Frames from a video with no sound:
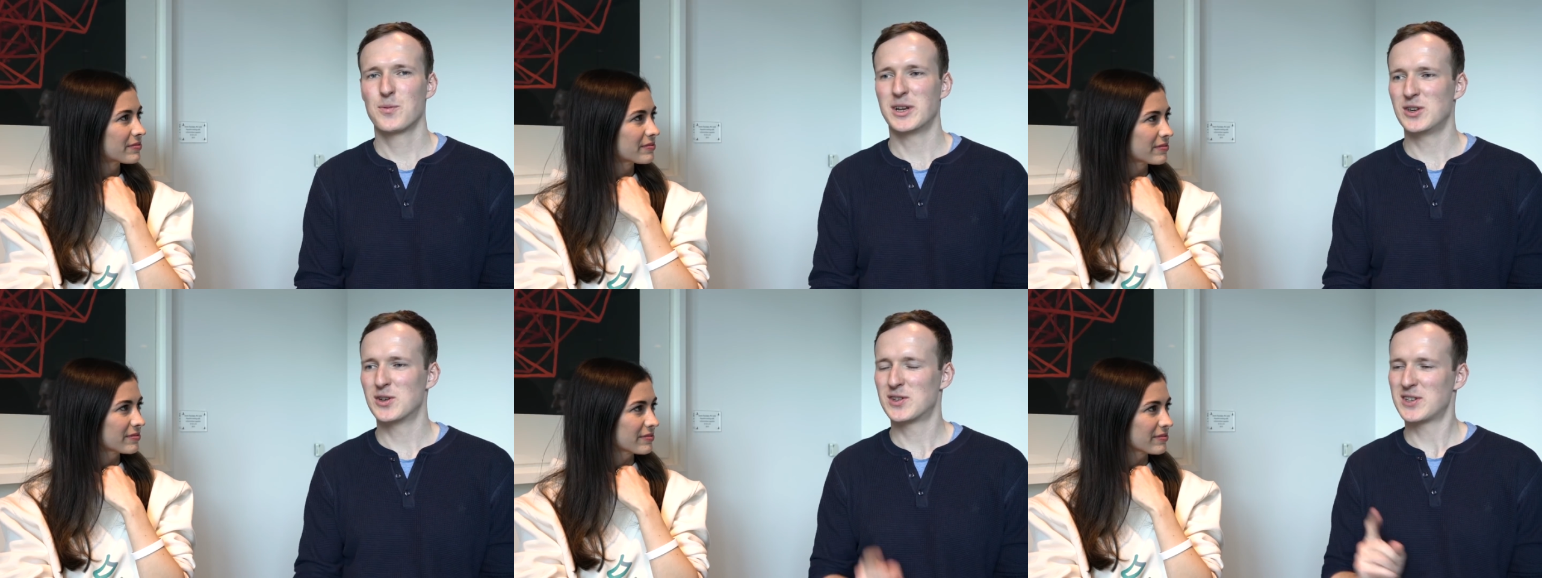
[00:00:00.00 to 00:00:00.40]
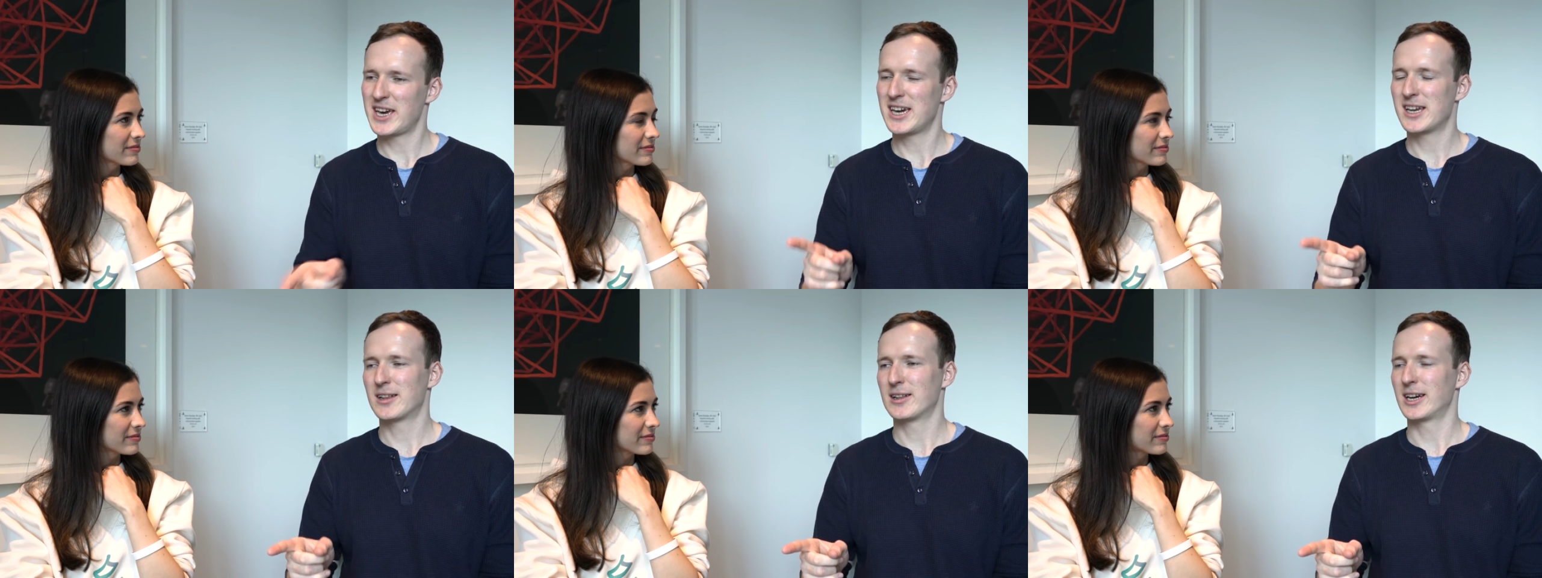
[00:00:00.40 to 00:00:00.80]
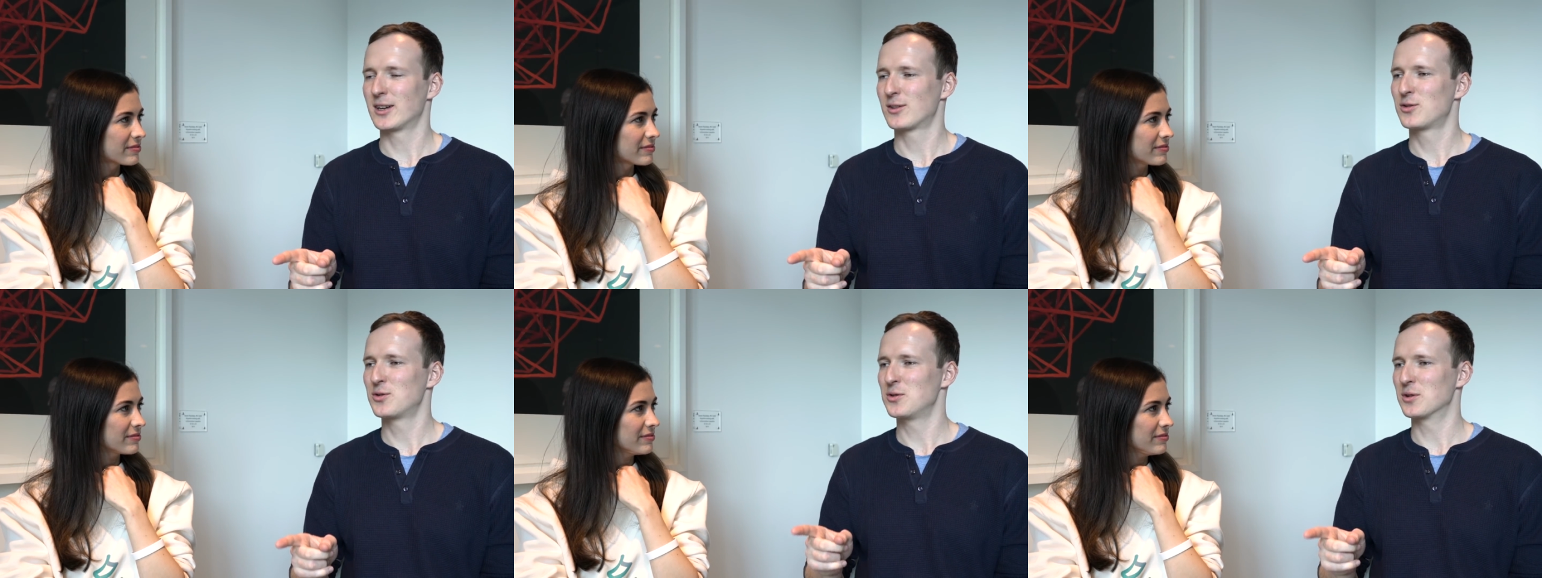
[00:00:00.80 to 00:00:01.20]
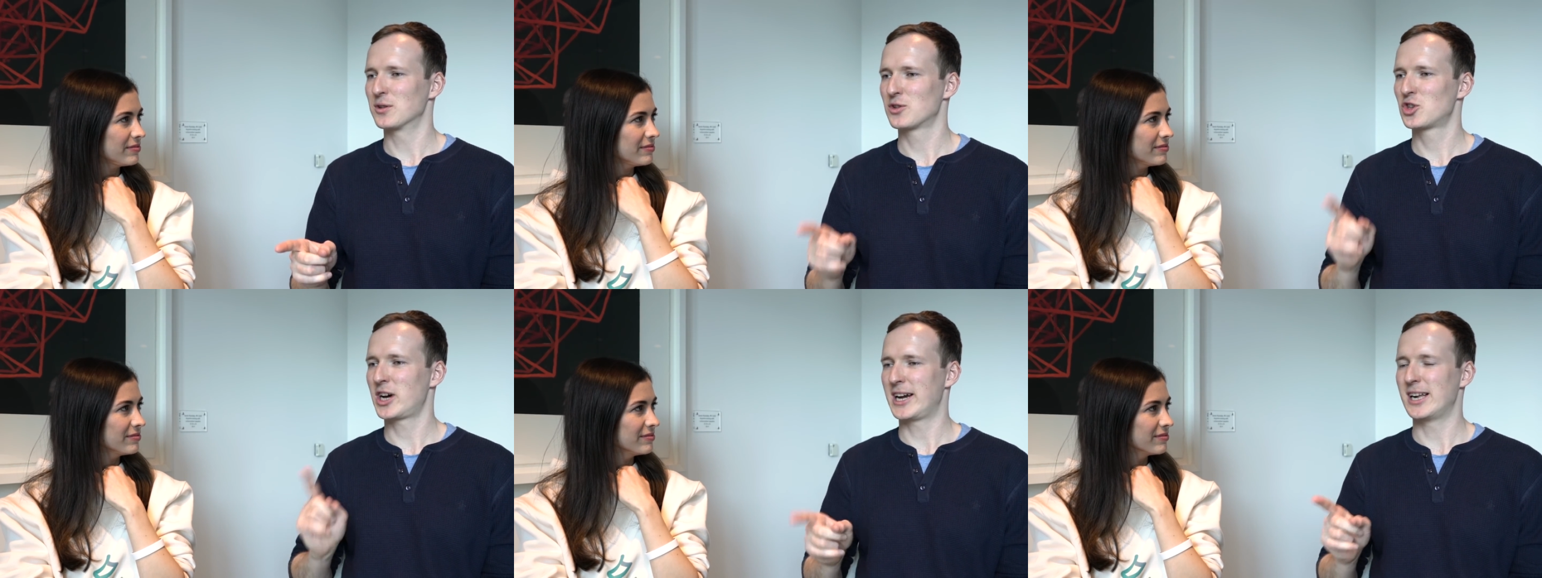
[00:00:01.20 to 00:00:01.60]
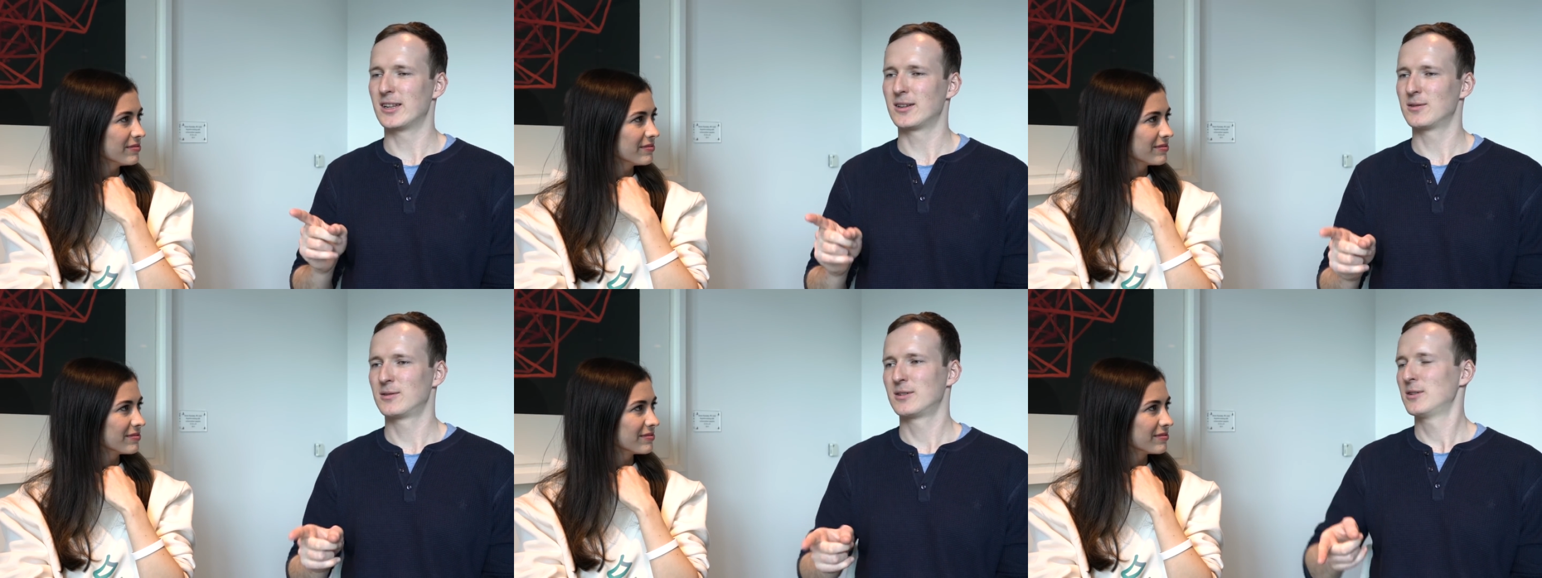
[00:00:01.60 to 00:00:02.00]
Speaker 1: when you say it like to your
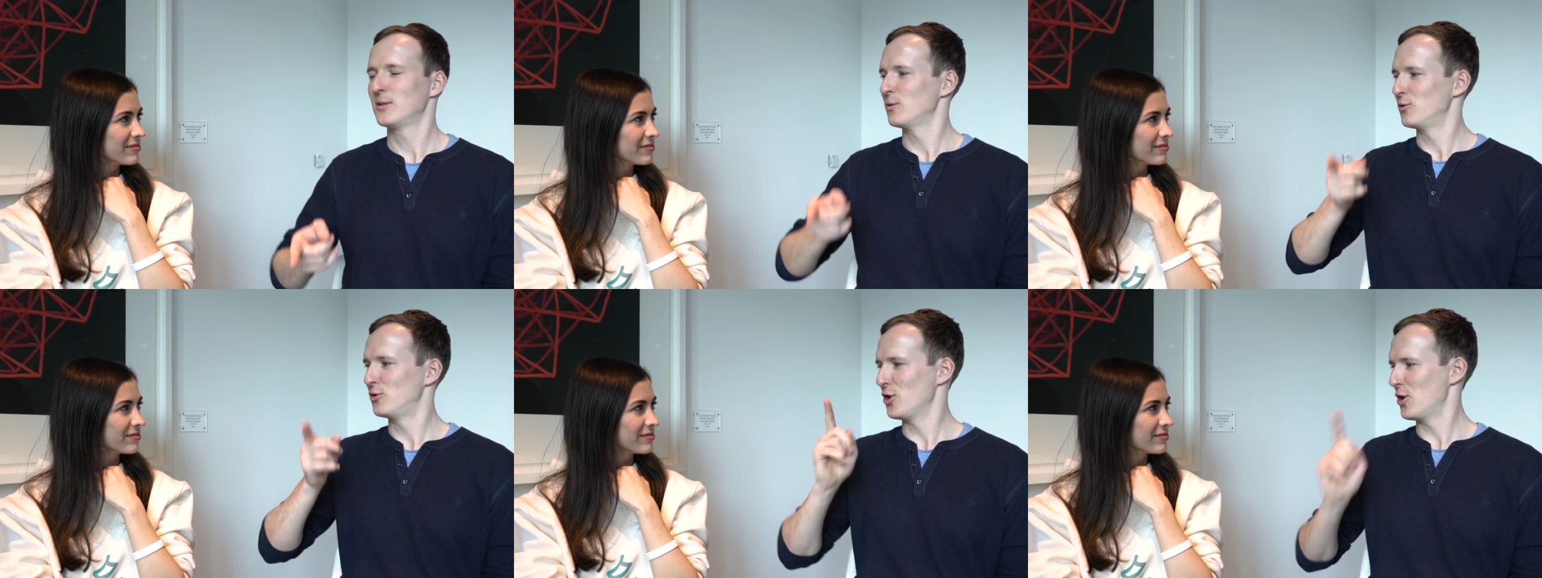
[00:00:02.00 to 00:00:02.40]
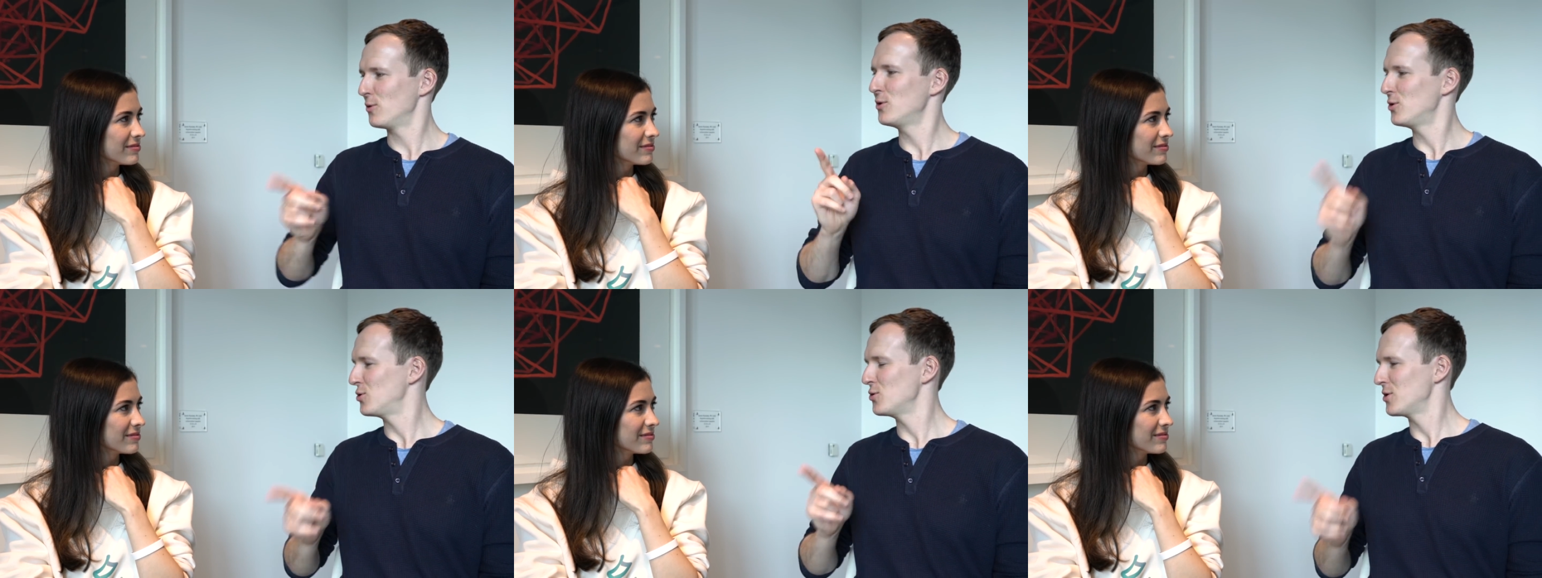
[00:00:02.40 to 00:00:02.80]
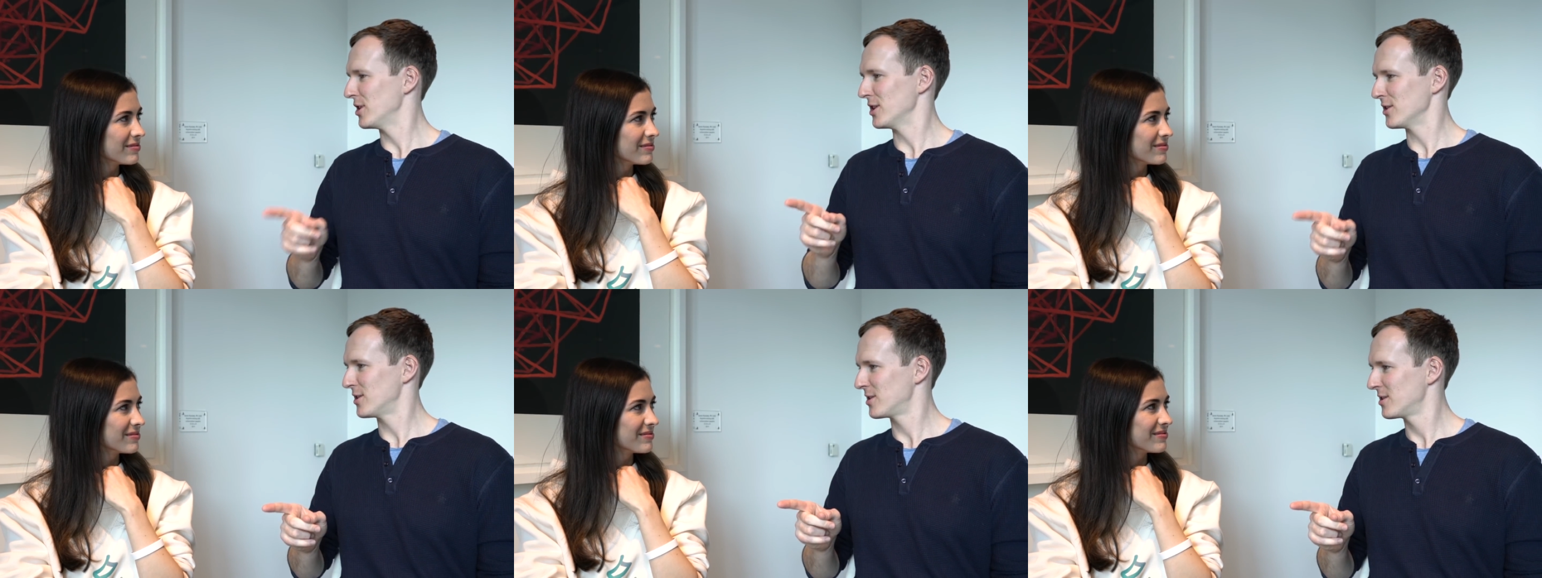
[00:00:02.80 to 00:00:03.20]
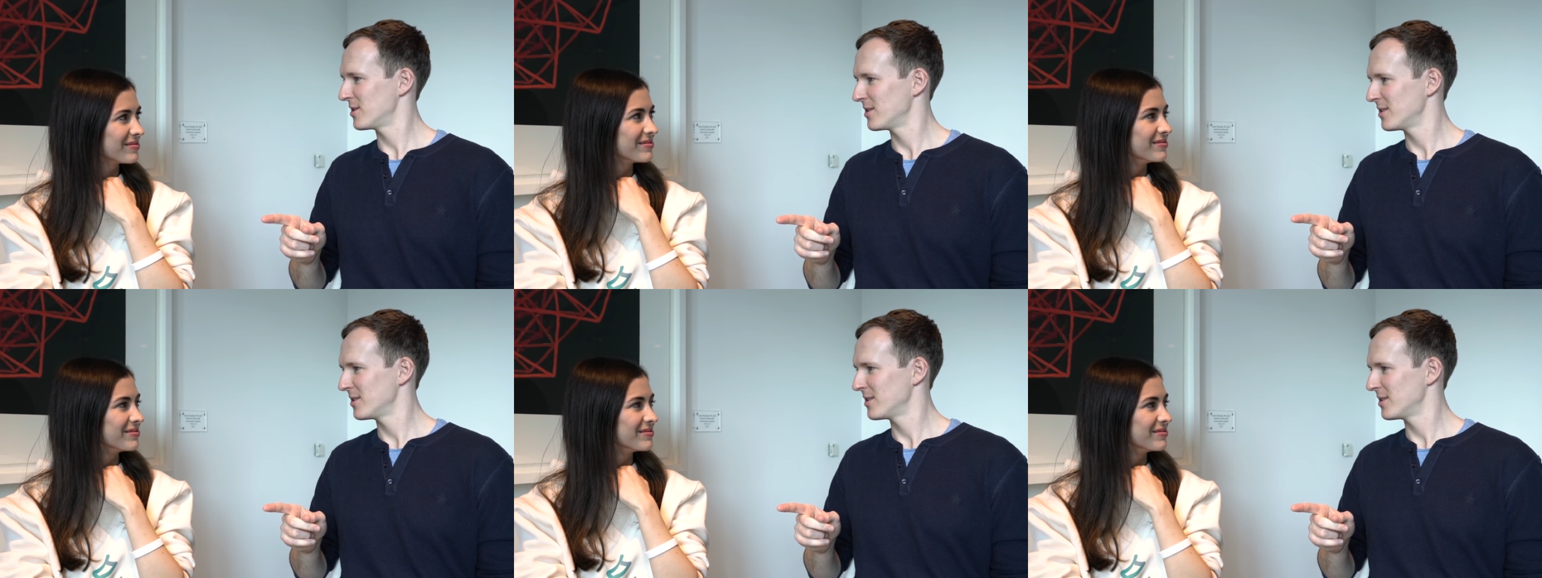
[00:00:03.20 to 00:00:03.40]
child, don't do this.